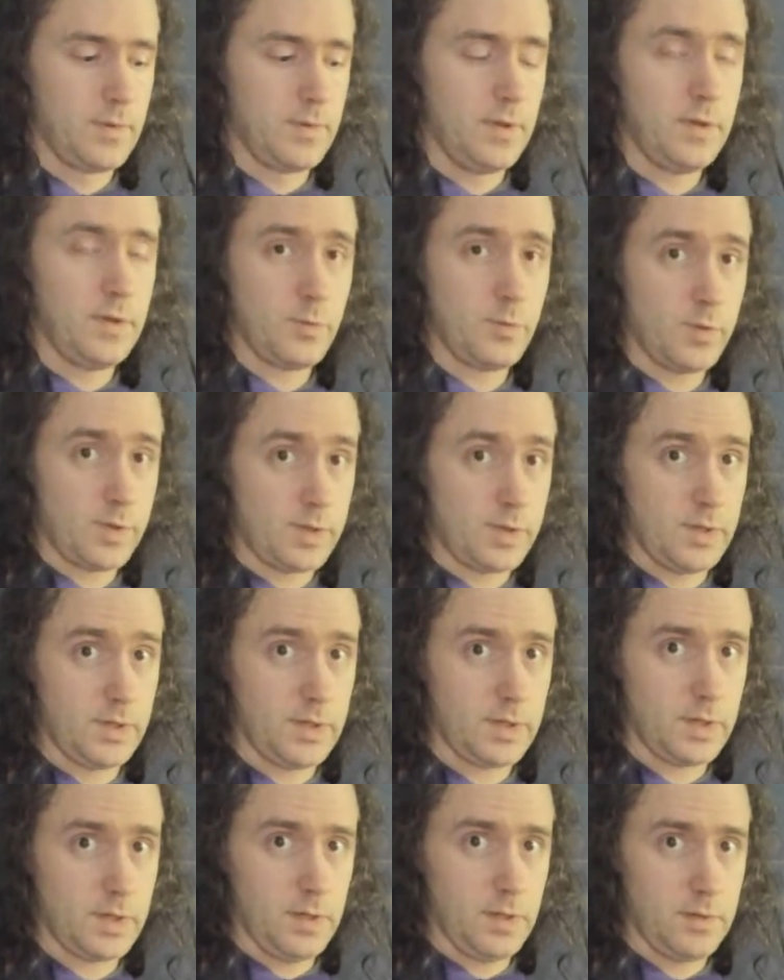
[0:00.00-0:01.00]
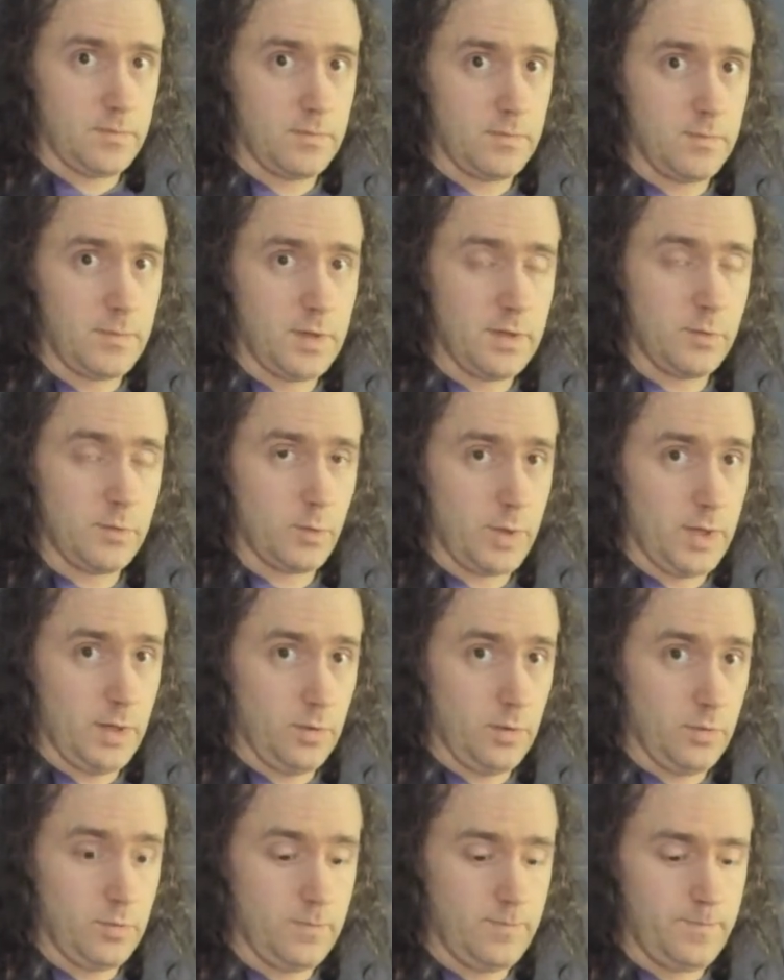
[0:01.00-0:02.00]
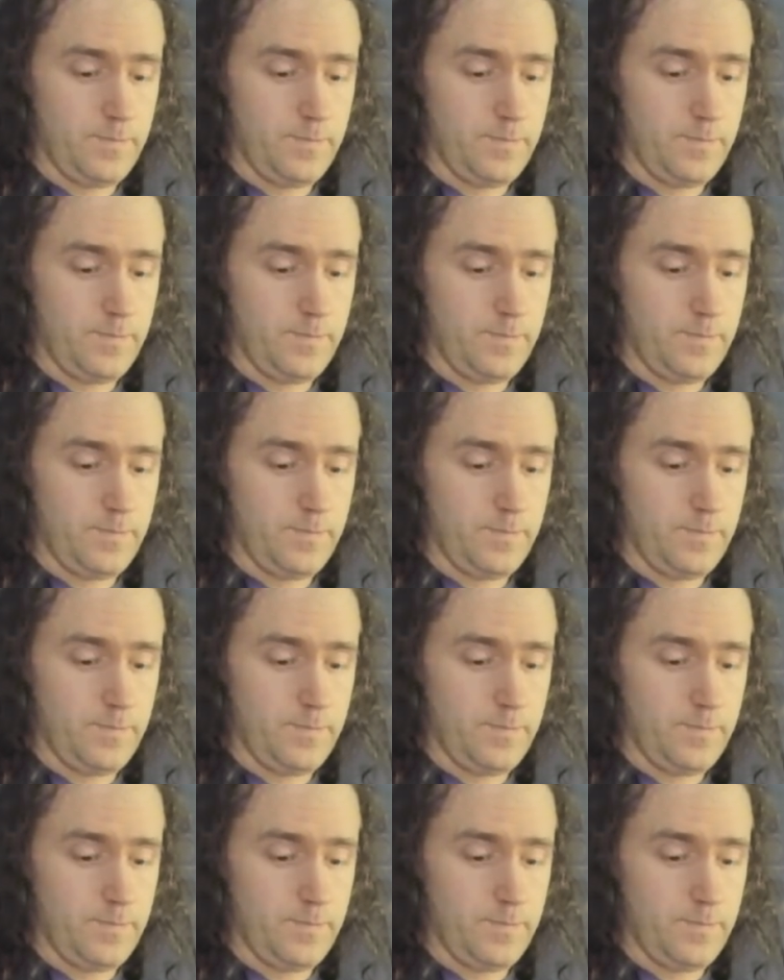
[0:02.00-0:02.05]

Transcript: This was a clean cut. This will heal.